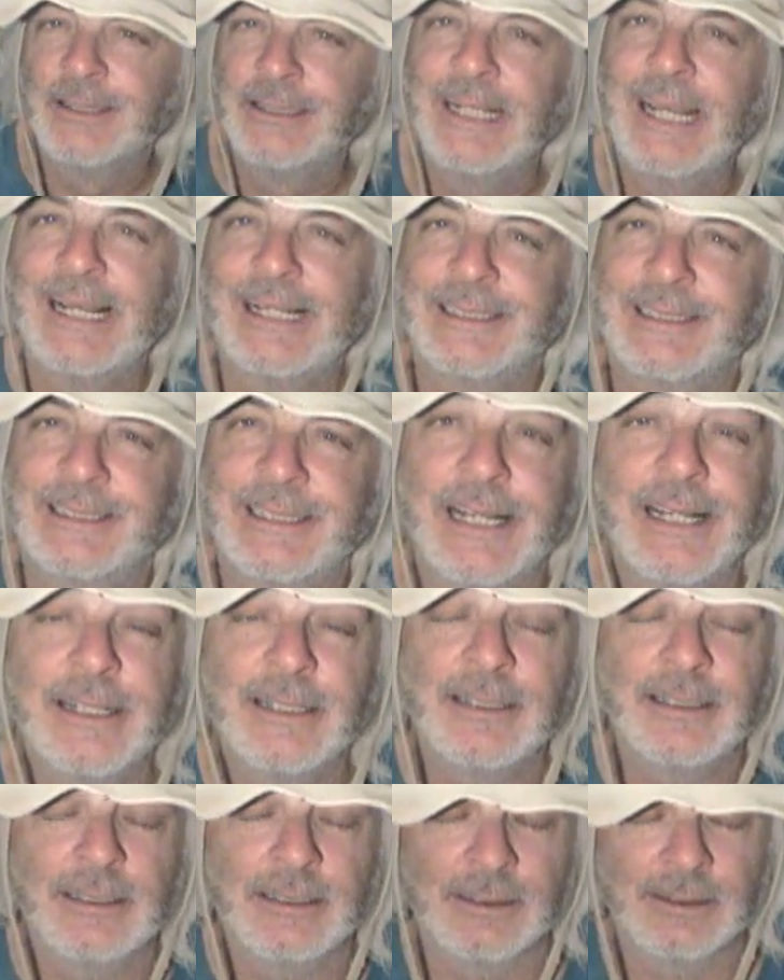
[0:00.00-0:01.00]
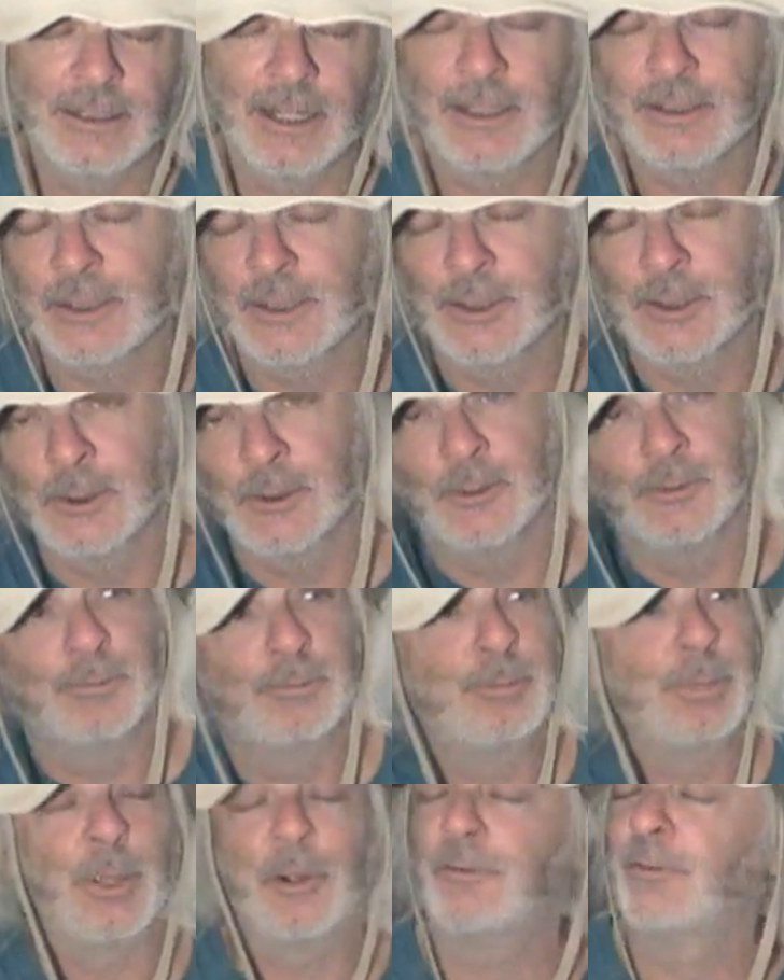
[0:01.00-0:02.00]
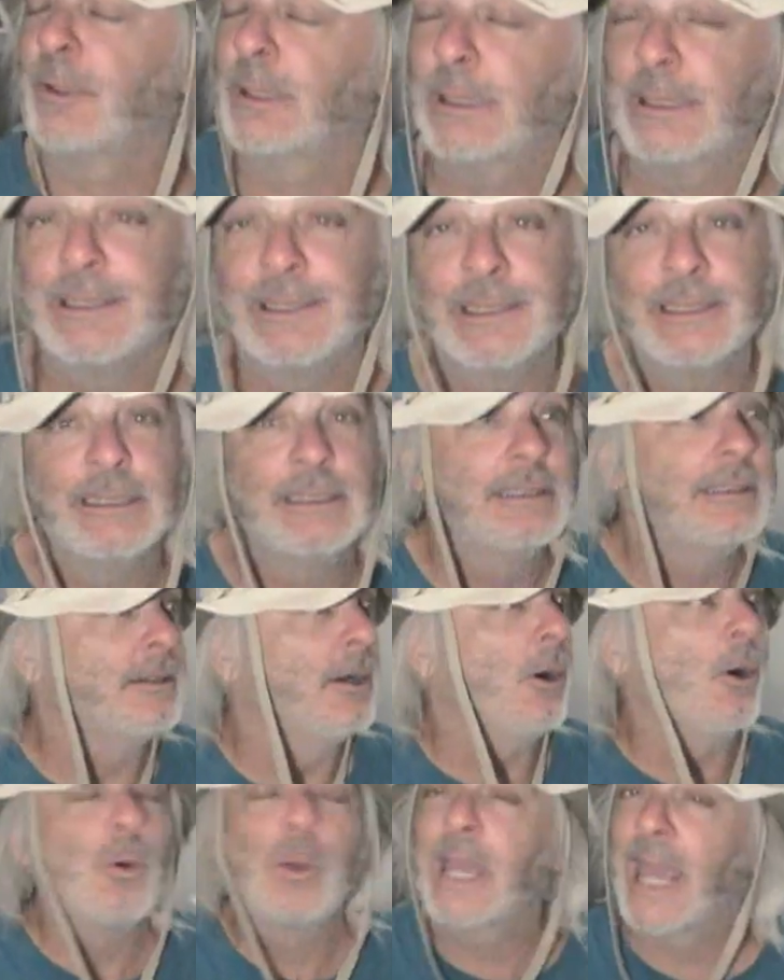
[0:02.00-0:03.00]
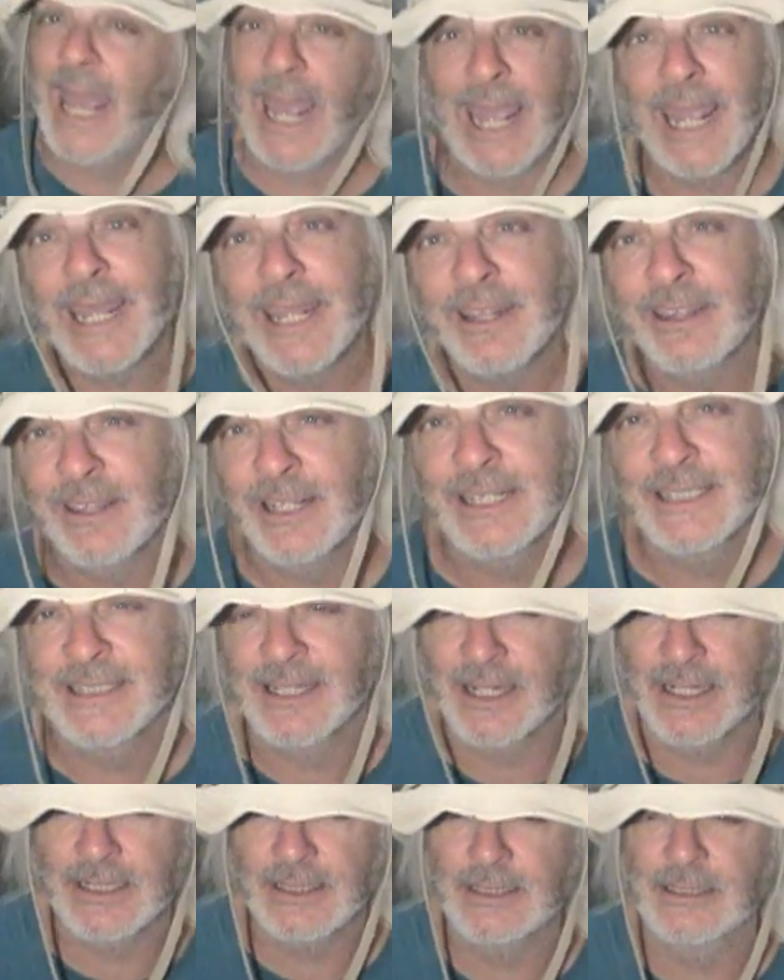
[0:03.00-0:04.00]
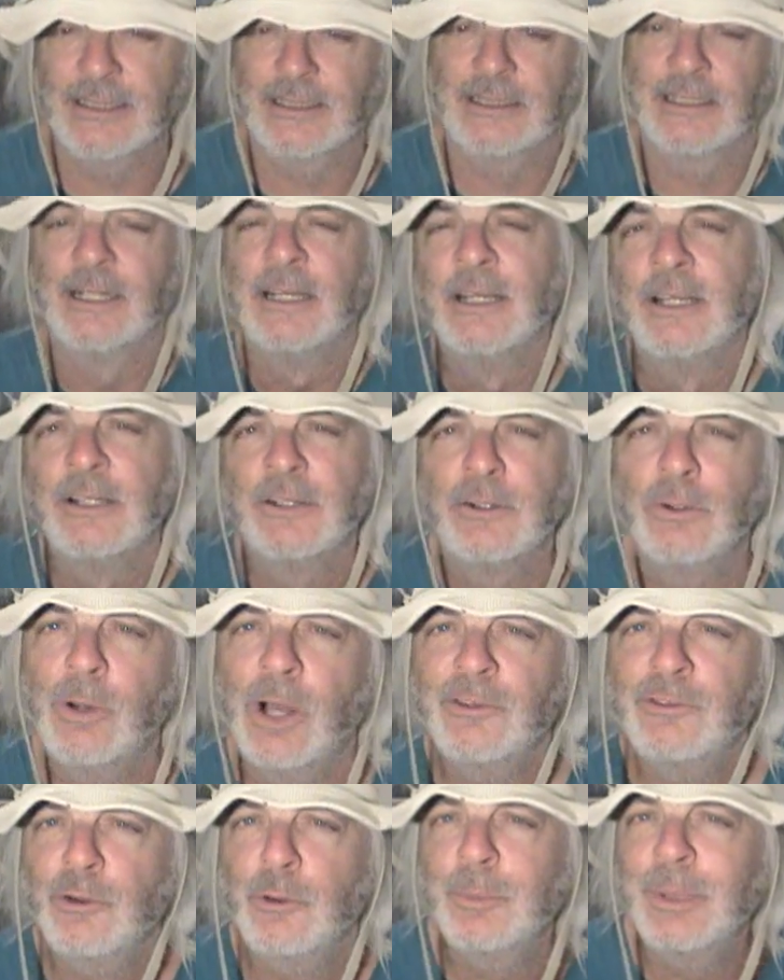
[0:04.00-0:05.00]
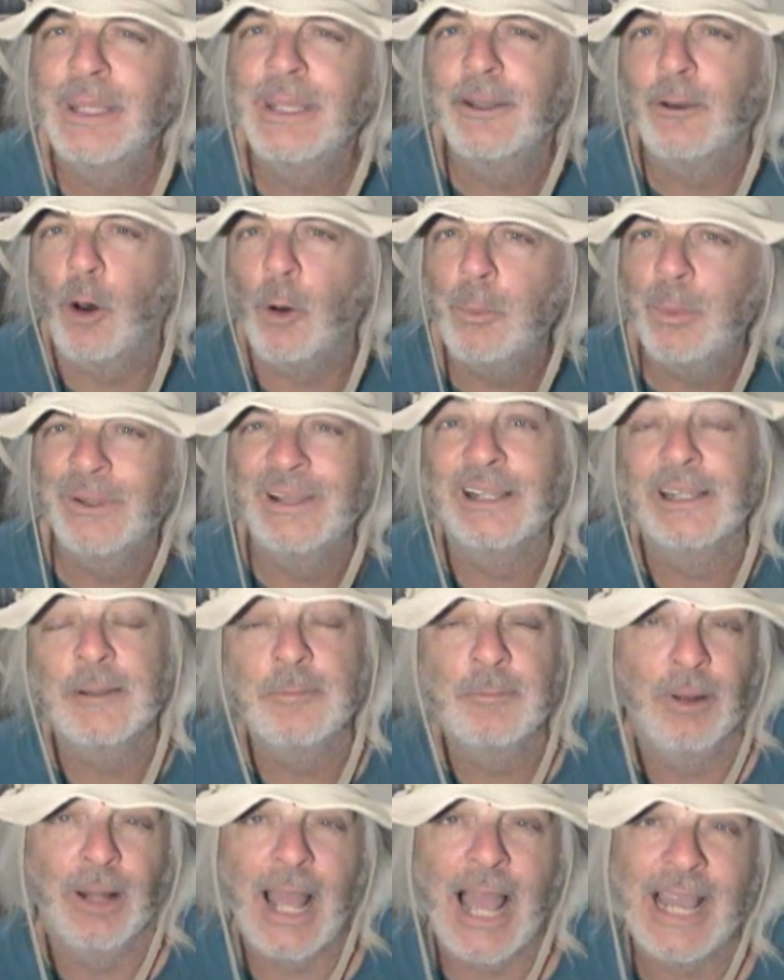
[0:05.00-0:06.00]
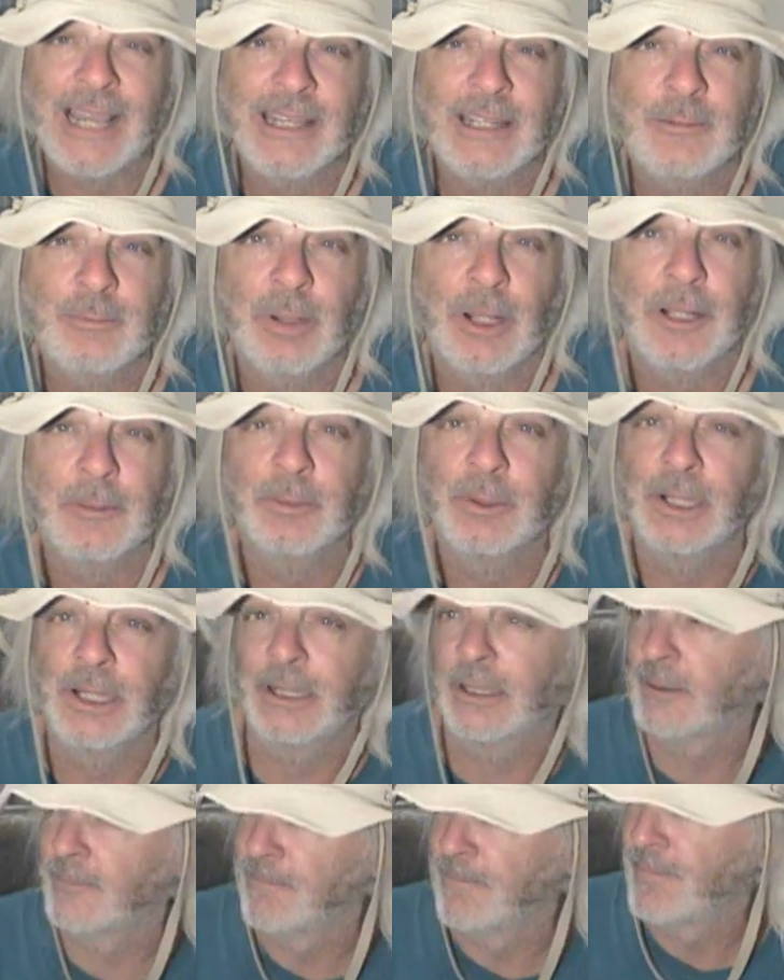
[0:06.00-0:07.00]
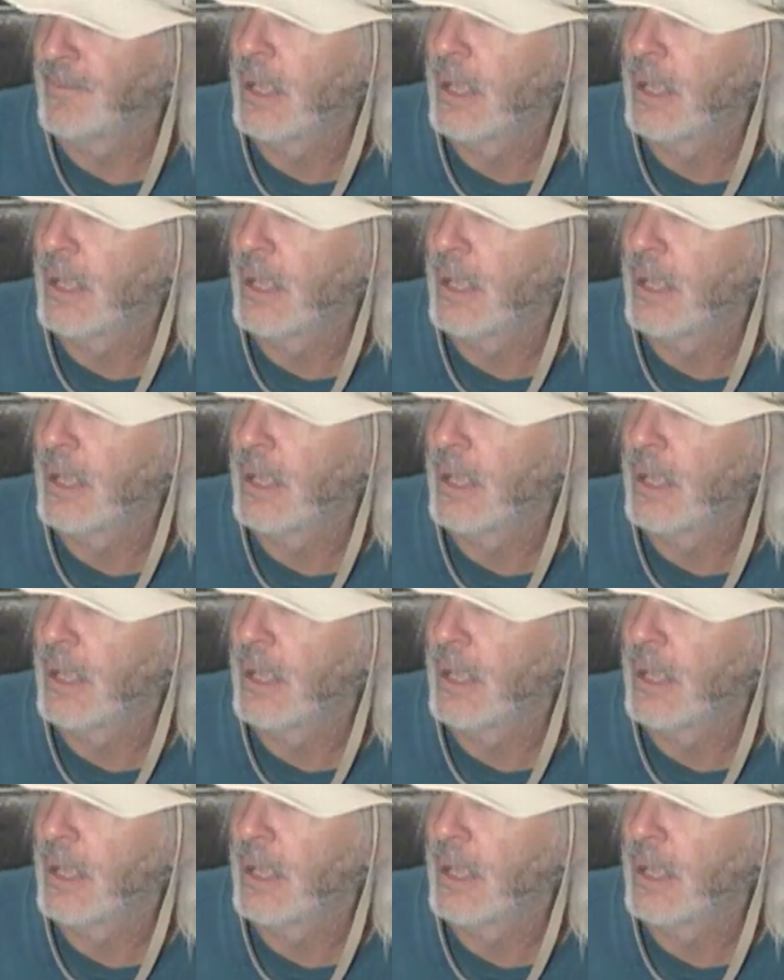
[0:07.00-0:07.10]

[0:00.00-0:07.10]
Yes, and it is also perfectly okay these days to also be openly black in public.